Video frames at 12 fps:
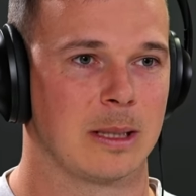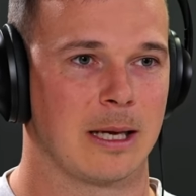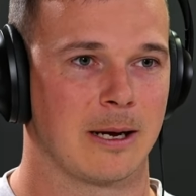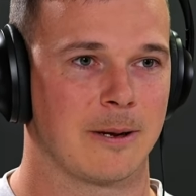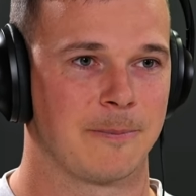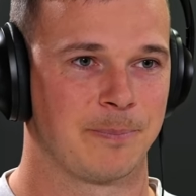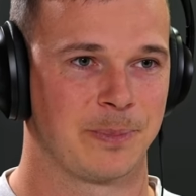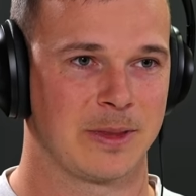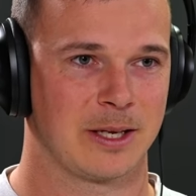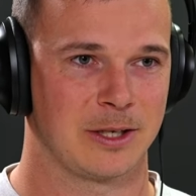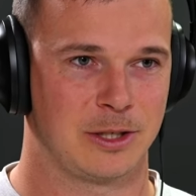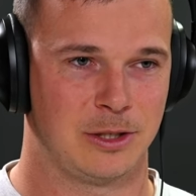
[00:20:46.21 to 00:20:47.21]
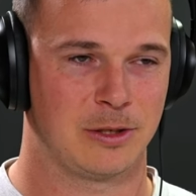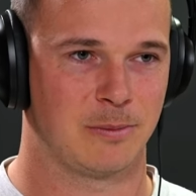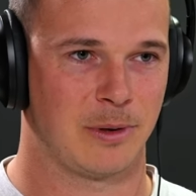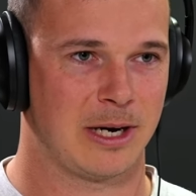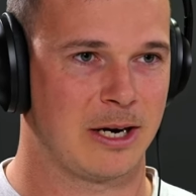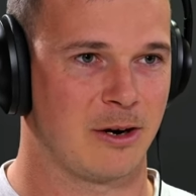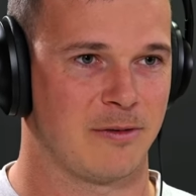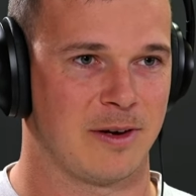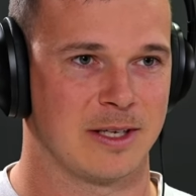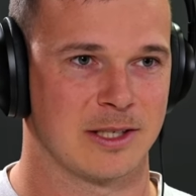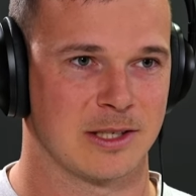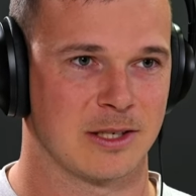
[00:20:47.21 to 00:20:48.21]
Like, you can buy it off
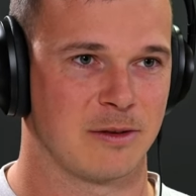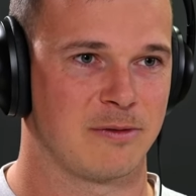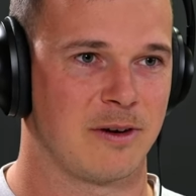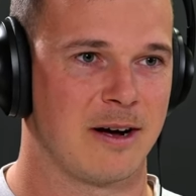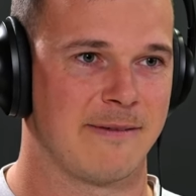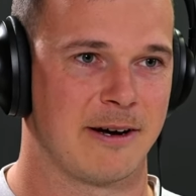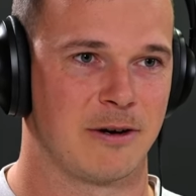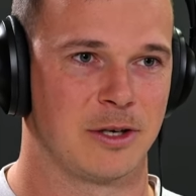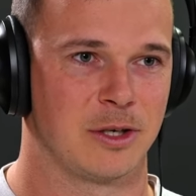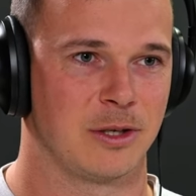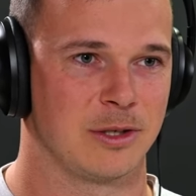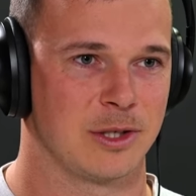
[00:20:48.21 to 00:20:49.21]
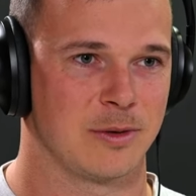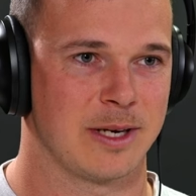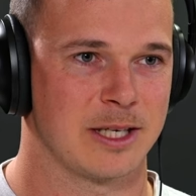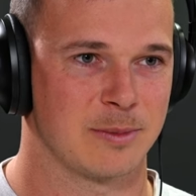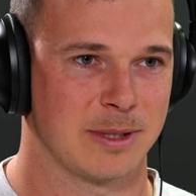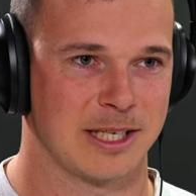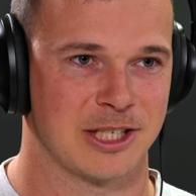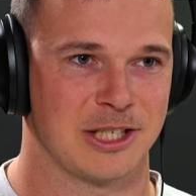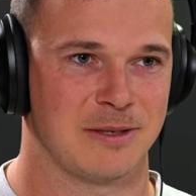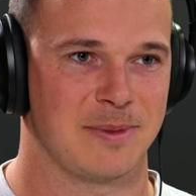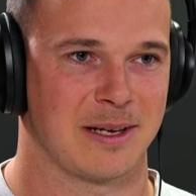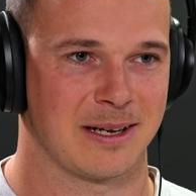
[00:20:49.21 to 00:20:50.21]
us. It's only five hundred dollars US plus shipping.